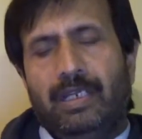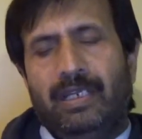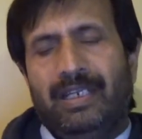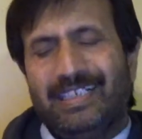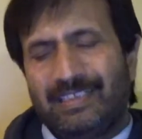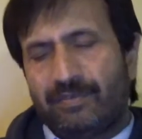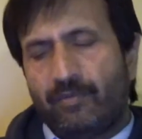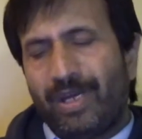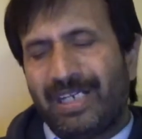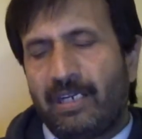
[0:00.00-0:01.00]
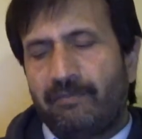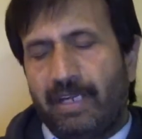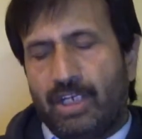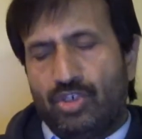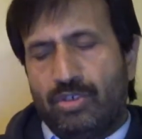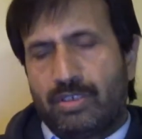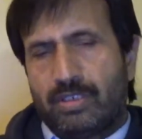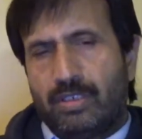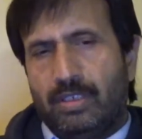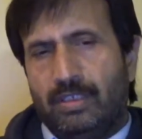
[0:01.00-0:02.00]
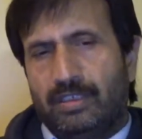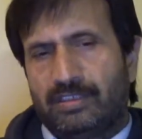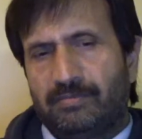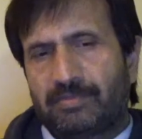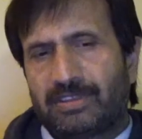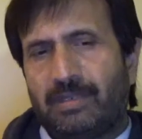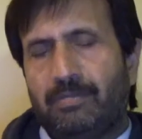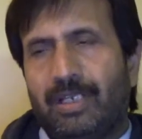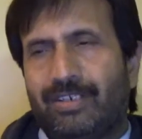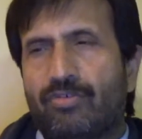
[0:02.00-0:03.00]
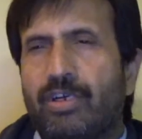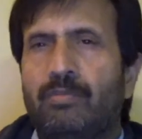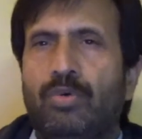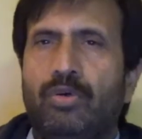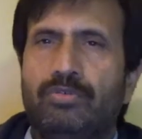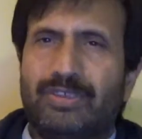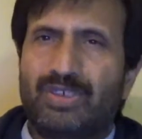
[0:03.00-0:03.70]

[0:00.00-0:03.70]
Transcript: in case of the viral infections, the symptoms can be like dry mouth,